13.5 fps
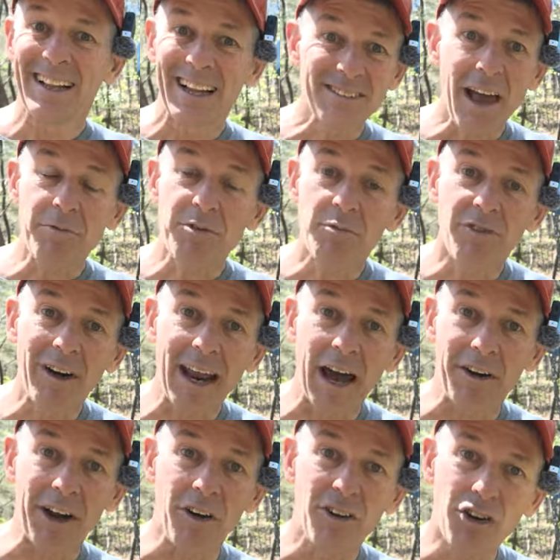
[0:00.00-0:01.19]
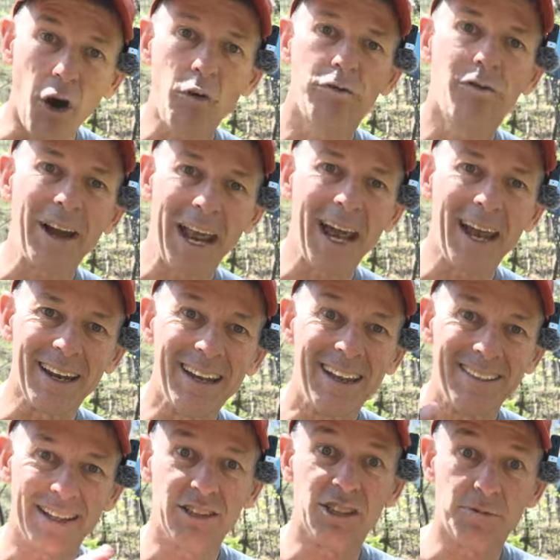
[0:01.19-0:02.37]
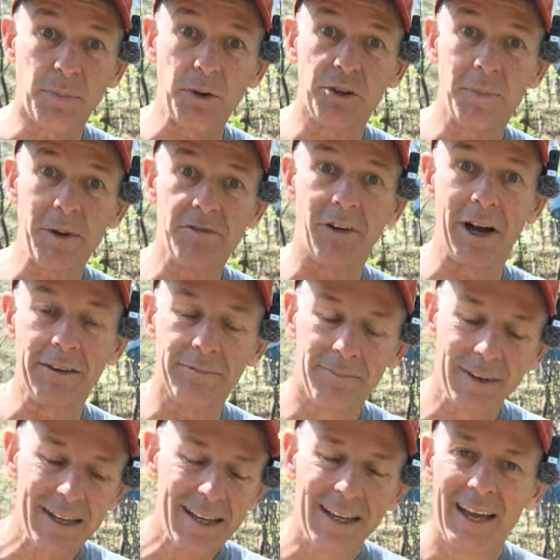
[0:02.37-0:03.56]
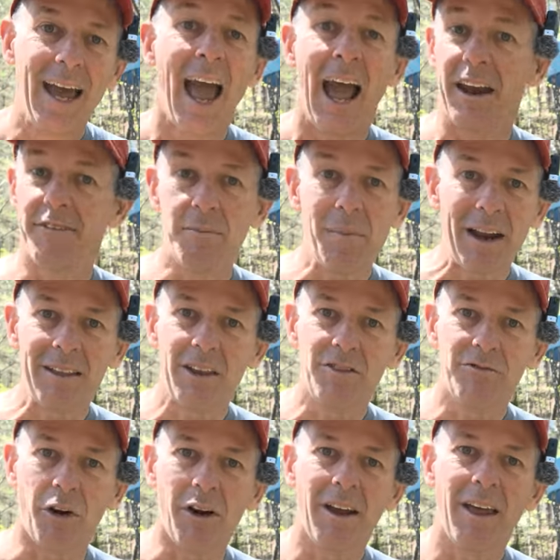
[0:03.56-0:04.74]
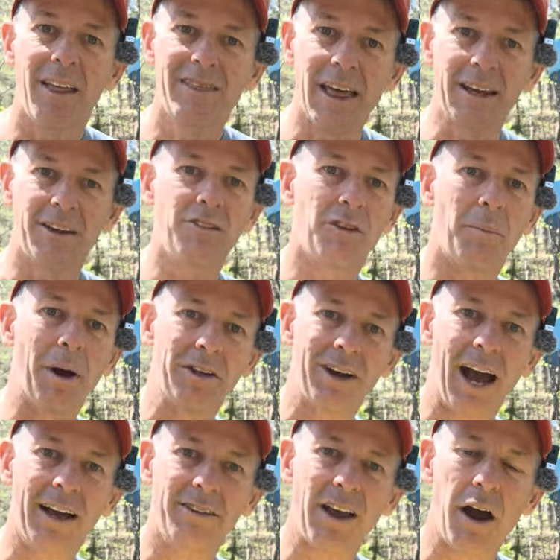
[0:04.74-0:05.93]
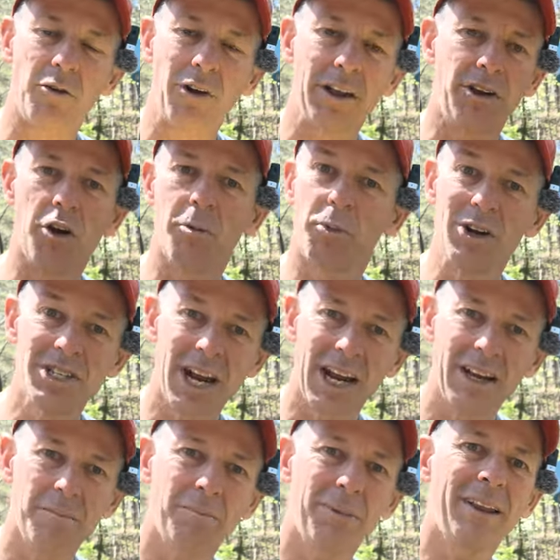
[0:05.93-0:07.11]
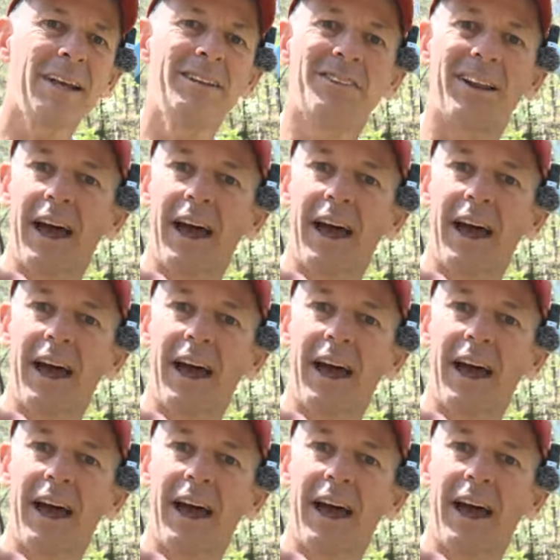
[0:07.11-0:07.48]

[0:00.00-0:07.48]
Let's have some fun out here. Don't forget, this is supposed to be fun. And if you made it this far, thank you so much, guys. I really do appreciate it. Please